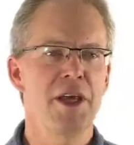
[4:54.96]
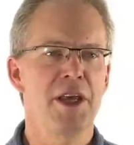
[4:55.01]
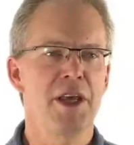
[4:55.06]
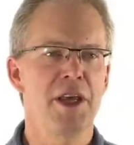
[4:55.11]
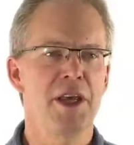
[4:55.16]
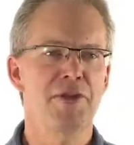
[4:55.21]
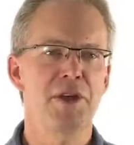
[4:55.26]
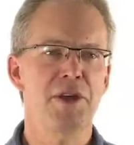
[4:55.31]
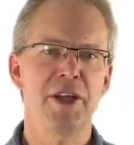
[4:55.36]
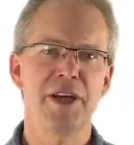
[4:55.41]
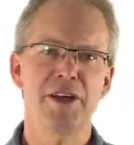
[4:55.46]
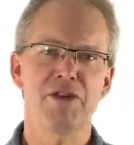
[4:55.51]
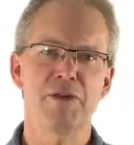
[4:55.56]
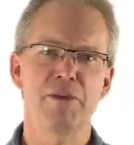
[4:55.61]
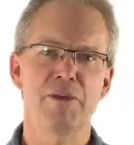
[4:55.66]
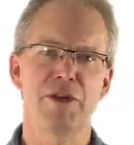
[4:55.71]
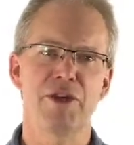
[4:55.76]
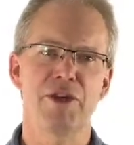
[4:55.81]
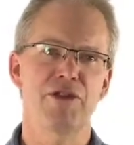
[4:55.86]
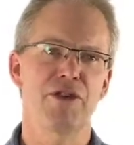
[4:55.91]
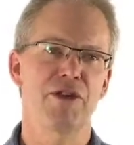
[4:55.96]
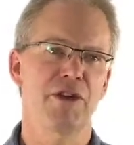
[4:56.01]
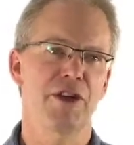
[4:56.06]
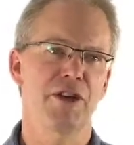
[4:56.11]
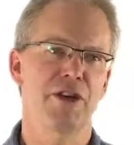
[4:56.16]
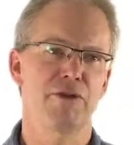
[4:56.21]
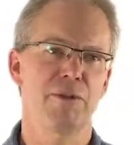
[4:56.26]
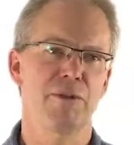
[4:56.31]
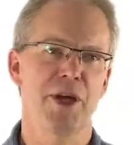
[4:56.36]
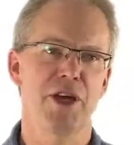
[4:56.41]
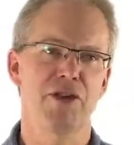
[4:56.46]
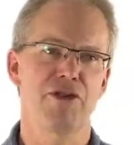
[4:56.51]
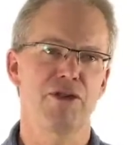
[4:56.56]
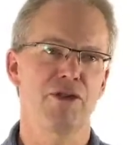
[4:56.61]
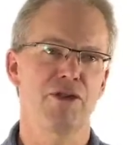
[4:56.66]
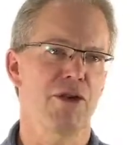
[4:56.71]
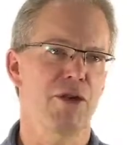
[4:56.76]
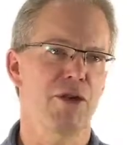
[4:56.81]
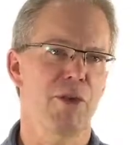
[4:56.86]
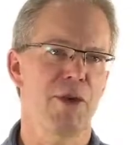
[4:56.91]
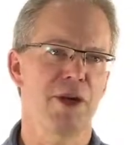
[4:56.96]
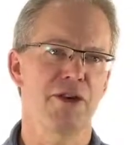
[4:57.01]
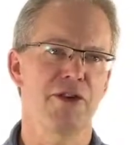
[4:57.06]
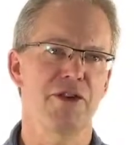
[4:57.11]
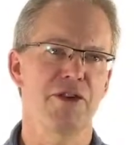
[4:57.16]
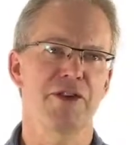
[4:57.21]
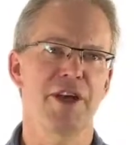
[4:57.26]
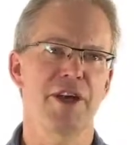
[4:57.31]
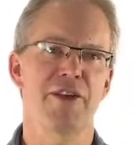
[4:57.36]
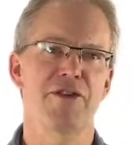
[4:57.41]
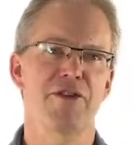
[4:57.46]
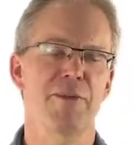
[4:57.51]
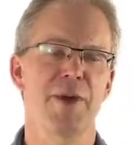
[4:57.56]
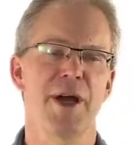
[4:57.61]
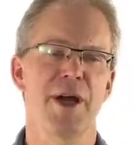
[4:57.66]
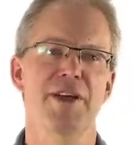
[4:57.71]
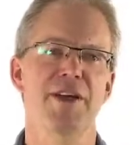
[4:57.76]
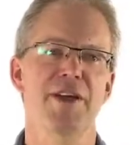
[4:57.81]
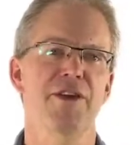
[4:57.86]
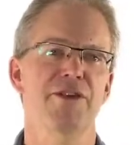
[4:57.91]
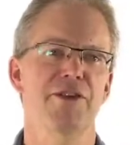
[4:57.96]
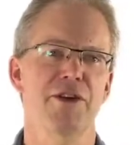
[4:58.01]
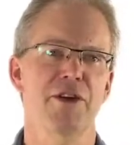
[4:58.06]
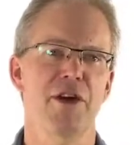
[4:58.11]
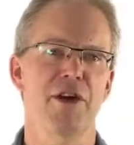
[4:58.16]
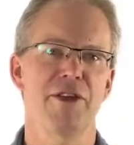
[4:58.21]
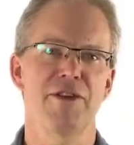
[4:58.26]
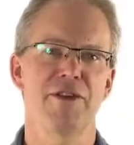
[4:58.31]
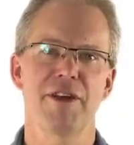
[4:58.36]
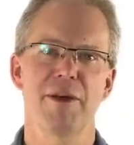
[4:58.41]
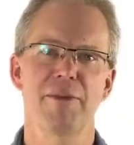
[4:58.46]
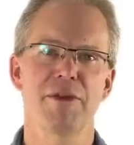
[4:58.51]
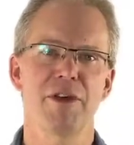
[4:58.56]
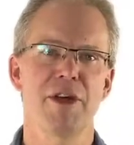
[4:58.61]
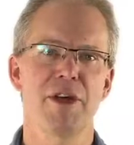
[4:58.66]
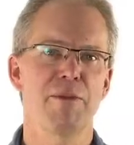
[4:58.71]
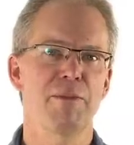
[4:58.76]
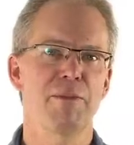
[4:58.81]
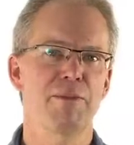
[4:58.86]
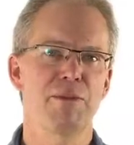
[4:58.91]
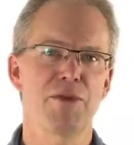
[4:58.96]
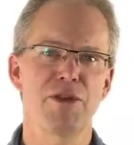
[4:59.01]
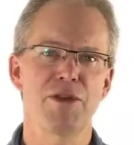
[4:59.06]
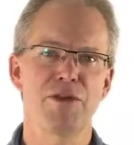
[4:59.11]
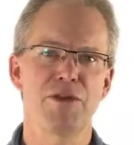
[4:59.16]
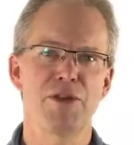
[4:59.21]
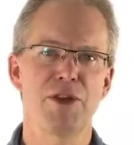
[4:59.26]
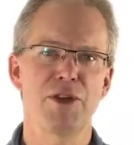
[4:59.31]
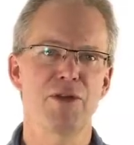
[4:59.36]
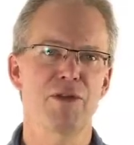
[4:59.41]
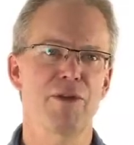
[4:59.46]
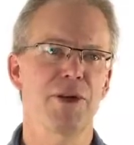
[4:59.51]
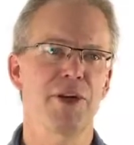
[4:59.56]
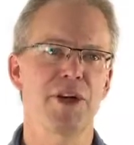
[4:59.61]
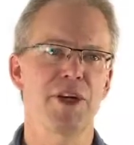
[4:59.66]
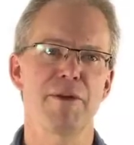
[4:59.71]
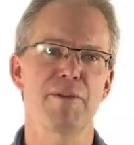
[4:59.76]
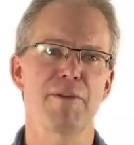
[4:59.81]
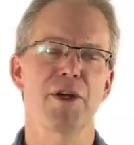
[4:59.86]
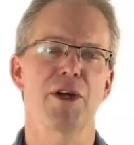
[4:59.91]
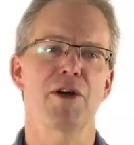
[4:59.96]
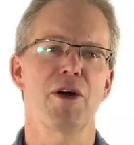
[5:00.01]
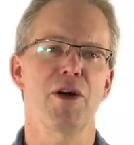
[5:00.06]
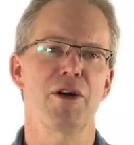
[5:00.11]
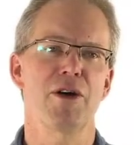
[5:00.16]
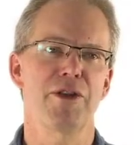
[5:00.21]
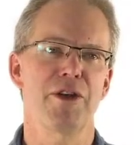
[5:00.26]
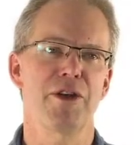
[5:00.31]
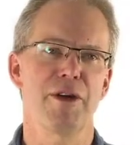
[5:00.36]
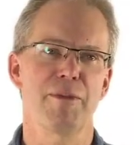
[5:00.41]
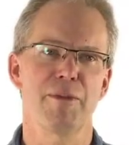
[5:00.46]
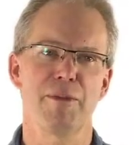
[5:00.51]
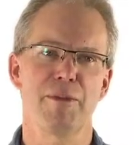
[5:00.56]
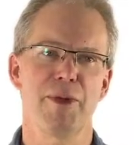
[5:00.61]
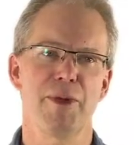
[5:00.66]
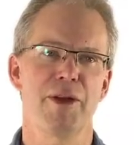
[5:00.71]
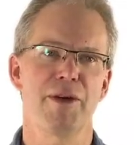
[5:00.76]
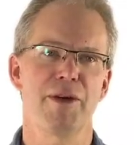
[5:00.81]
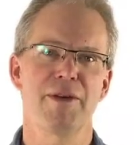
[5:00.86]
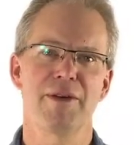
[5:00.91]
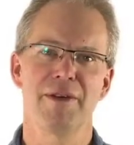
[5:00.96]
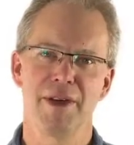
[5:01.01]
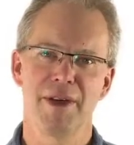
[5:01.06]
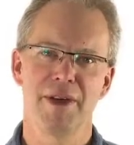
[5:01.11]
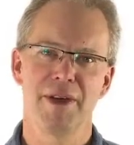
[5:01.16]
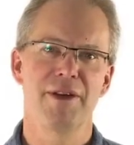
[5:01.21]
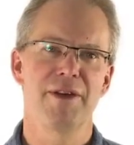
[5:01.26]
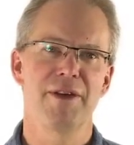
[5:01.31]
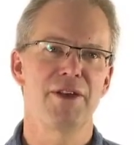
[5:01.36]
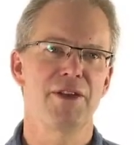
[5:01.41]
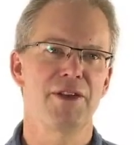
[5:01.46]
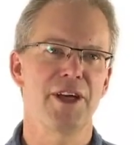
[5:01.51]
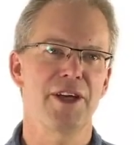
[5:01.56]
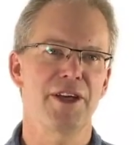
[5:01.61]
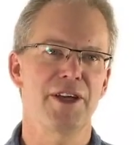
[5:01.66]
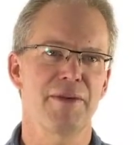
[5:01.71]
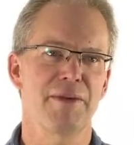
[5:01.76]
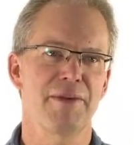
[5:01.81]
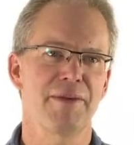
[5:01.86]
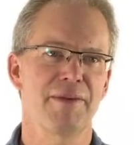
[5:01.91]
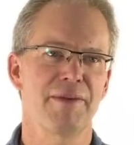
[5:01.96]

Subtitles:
If you'd like some additional information or you want to discuss some ideas and concepts, just feel free to give me a call at the number below. Thank you.